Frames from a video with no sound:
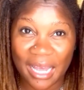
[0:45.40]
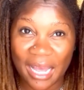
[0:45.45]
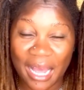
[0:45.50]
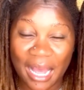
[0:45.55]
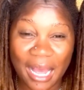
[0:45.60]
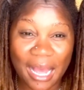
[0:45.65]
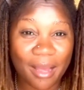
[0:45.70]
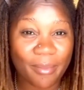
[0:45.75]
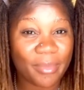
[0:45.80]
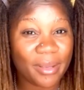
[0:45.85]

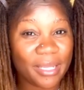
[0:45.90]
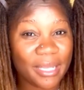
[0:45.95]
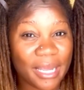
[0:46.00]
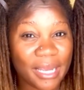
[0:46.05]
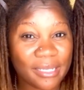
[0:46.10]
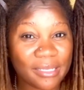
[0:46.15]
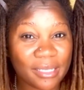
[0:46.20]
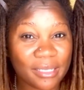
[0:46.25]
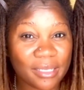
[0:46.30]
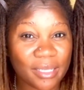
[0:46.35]
I'd be
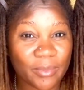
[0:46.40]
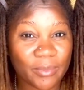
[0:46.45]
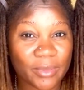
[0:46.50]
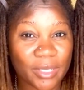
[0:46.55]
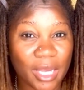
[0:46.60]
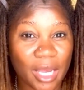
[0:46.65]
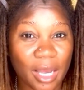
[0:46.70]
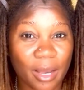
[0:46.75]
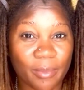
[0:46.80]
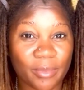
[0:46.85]
lazy
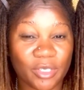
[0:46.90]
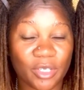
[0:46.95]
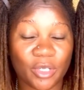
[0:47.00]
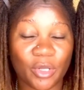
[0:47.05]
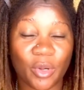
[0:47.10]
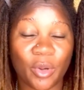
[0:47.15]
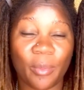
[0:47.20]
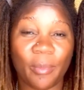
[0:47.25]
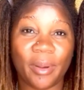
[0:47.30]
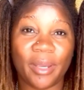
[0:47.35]
sometimes,
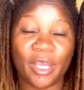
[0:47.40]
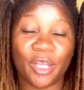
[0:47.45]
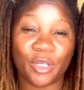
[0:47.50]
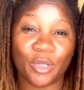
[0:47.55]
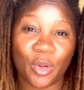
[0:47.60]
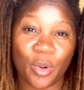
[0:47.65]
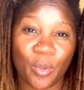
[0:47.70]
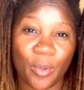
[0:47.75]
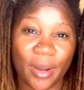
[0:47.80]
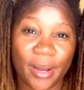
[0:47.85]
but you
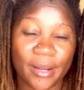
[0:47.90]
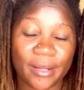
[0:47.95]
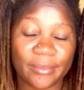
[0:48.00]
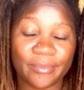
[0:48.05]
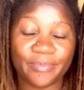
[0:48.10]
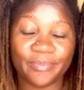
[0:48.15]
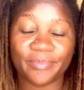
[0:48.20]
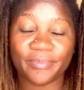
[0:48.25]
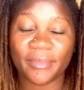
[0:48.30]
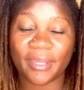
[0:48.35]
know what?
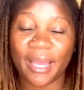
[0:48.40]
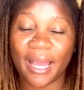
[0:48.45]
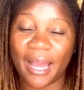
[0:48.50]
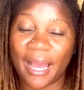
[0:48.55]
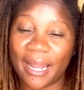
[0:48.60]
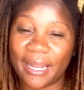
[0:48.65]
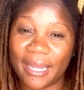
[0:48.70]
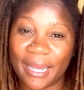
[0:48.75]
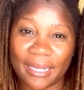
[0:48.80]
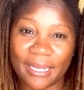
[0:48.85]
I
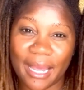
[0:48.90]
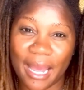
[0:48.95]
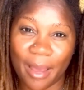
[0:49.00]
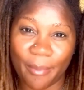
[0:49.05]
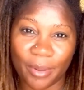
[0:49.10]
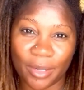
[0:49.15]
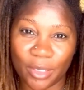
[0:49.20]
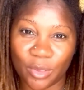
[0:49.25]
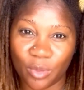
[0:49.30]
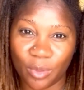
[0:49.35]
gotta get in the
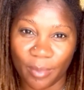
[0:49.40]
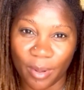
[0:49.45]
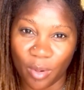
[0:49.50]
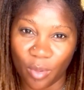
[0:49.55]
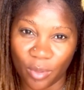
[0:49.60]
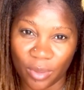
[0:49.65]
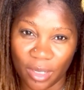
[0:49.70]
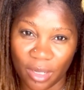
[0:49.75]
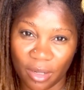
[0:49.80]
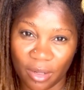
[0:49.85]
habit of doing my
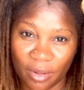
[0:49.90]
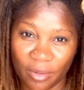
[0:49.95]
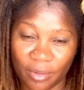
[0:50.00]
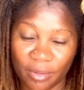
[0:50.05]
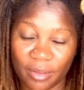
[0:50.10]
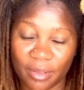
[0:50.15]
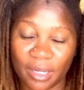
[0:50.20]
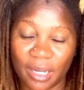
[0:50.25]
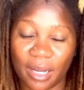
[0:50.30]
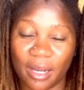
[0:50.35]
own hair,
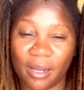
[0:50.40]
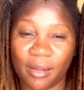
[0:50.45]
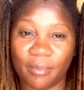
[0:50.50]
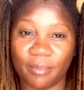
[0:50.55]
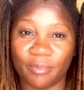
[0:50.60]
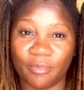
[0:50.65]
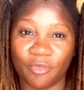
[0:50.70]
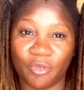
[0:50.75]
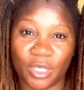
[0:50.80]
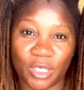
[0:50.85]

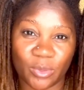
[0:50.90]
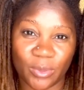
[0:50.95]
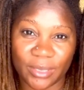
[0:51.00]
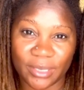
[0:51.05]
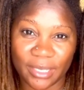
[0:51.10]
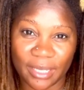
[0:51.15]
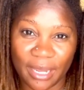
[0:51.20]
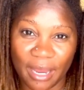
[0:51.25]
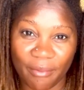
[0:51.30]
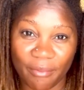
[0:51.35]

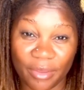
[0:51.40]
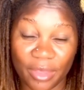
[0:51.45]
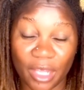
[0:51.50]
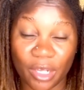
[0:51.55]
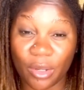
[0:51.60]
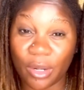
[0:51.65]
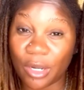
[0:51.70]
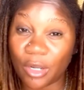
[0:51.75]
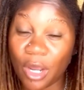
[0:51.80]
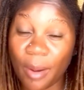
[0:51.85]
retwisting everything.
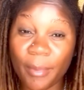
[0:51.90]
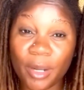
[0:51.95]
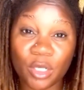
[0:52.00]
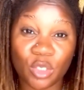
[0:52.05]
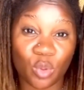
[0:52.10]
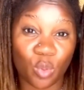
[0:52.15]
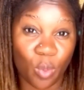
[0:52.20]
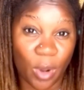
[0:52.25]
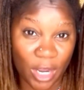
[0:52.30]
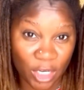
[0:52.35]
Now, I normally
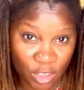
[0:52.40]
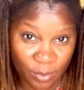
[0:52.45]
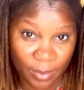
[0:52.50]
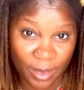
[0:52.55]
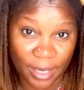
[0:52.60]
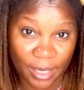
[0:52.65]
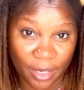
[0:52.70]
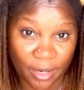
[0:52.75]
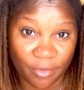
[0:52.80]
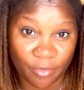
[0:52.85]
do wash my
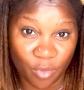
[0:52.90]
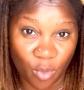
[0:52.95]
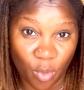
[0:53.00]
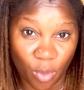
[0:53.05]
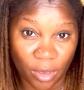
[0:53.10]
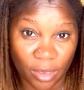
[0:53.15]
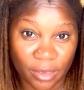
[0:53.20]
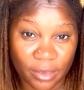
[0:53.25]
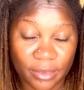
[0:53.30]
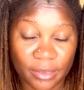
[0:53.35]
hair, of
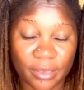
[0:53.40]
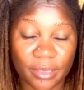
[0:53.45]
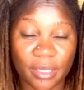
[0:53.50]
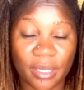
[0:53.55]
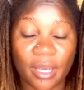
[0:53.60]
course,